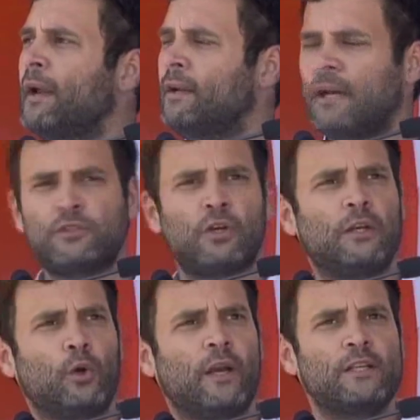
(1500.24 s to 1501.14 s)
industrial
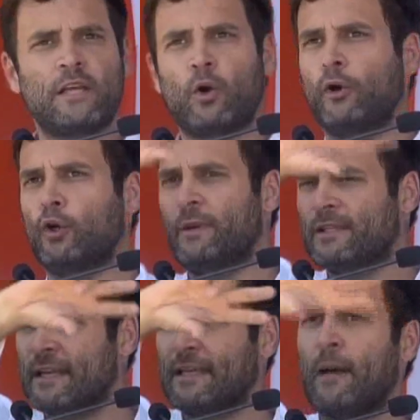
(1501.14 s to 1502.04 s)
units are going to be
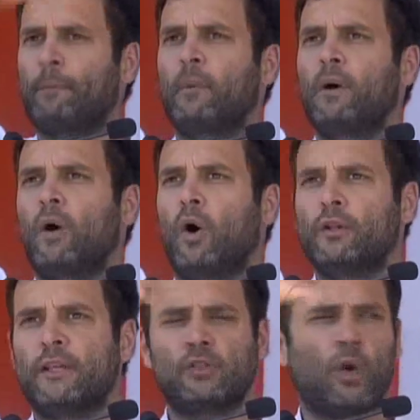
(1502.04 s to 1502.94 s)
set up on
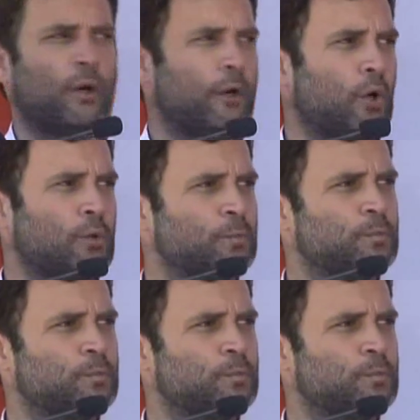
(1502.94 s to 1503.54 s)
this corridor.